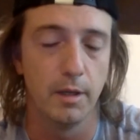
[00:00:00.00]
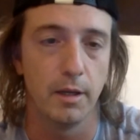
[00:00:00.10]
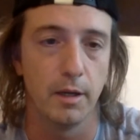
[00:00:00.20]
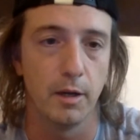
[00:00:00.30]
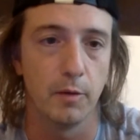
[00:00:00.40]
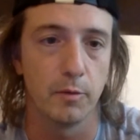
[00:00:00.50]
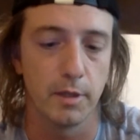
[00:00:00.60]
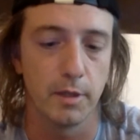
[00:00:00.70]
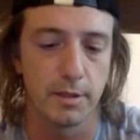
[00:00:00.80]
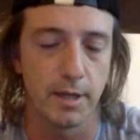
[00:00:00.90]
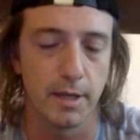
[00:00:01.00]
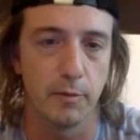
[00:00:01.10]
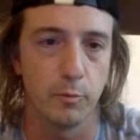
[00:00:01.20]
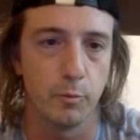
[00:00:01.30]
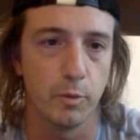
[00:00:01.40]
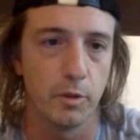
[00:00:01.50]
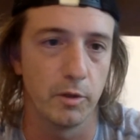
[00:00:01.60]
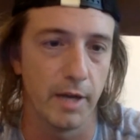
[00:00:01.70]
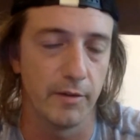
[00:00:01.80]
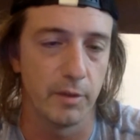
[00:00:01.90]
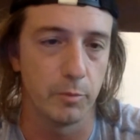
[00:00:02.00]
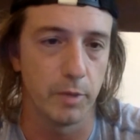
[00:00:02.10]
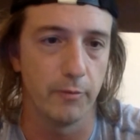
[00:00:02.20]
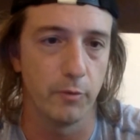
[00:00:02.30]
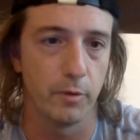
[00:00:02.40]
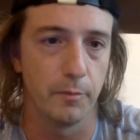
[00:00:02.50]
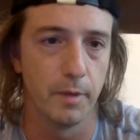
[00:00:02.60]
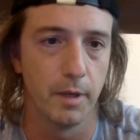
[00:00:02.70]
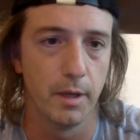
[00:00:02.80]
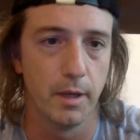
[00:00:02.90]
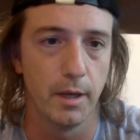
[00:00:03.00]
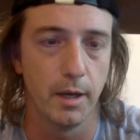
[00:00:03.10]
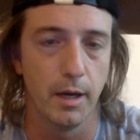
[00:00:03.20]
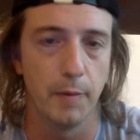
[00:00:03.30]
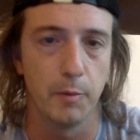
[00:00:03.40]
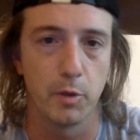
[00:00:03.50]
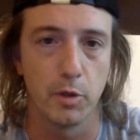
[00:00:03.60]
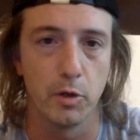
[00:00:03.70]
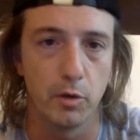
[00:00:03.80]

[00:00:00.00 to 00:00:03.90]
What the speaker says: you know, can decide what you can have on the platform. You can